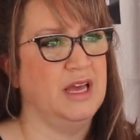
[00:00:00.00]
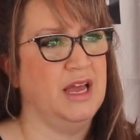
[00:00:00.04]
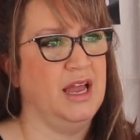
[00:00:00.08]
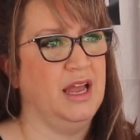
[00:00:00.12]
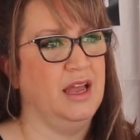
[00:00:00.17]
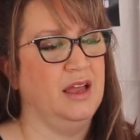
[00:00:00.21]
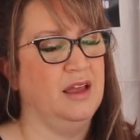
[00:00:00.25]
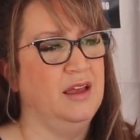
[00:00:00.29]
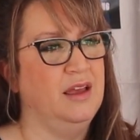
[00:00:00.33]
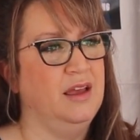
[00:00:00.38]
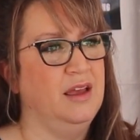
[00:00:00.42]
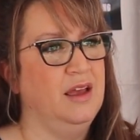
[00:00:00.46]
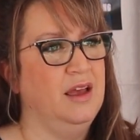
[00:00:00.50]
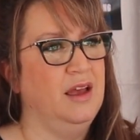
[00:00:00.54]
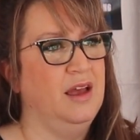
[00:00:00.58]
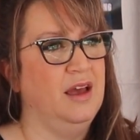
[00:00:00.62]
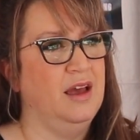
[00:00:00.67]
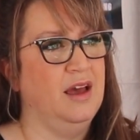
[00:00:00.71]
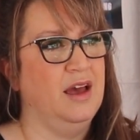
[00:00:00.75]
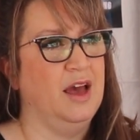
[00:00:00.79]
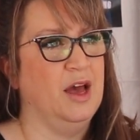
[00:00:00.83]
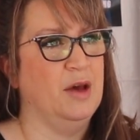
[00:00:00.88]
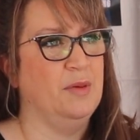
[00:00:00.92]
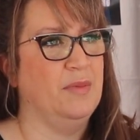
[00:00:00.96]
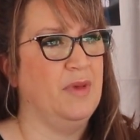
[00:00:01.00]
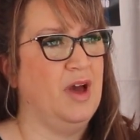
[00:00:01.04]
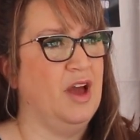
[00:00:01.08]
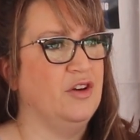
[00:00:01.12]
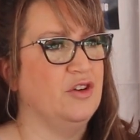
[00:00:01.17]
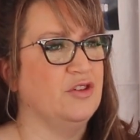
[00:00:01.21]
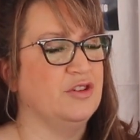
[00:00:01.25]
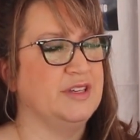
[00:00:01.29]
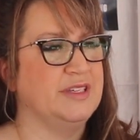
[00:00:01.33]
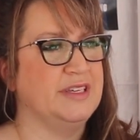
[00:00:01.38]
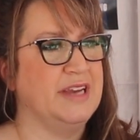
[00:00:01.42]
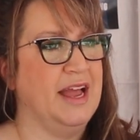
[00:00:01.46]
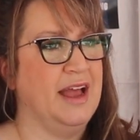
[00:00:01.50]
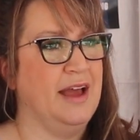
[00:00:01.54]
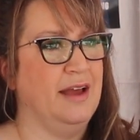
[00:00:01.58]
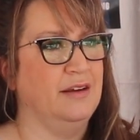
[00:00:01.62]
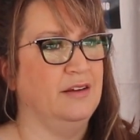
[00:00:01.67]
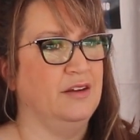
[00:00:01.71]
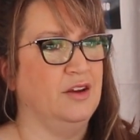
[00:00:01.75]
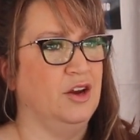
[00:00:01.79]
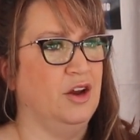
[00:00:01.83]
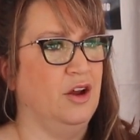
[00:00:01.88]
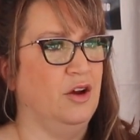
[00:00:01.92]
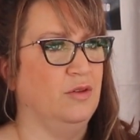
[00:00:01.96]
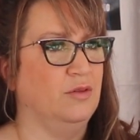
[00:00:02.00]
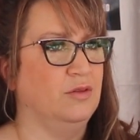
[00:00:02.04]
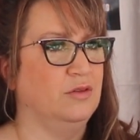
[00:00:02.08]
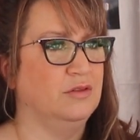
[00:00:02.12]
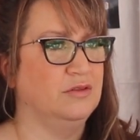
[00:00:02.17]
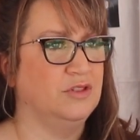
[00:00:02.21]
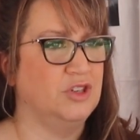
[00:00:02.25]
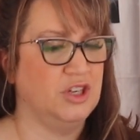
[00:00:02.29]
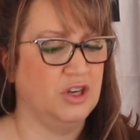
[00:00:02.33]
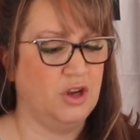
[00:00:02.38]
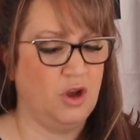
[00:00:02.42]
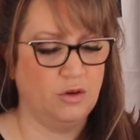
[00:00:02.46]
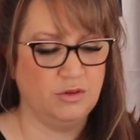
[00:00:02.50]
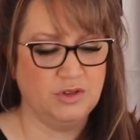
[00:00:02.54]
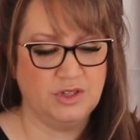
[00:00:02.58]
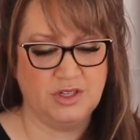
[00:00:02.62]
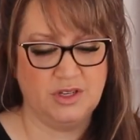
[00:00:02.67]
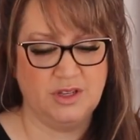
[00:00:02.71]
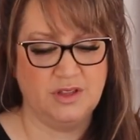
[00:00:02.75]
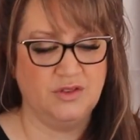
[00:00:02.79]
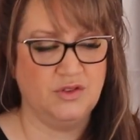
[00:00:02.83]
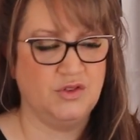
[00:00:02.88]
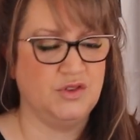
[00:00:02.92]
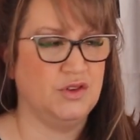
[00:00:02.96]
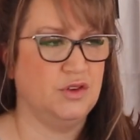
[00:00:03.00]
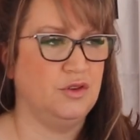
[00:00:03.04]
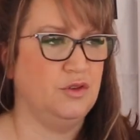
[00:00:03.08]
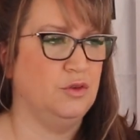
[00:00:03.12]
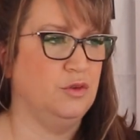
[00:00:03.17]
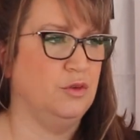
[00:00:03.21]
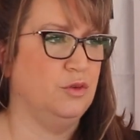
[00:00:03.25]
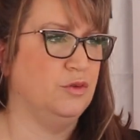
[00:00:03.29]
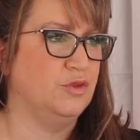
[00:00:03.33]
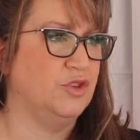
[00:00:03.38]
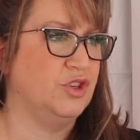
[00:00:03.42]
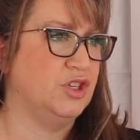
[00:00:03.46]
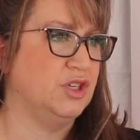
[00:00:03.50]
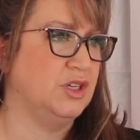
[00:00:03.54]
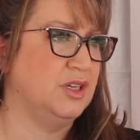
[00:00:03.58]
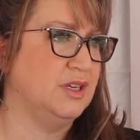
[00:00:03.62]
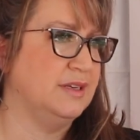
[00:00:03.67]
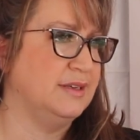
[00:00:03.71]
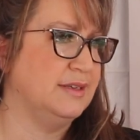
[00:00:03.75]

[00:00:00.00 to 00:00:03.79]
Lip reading: They understand, you know, she goes to the zoo,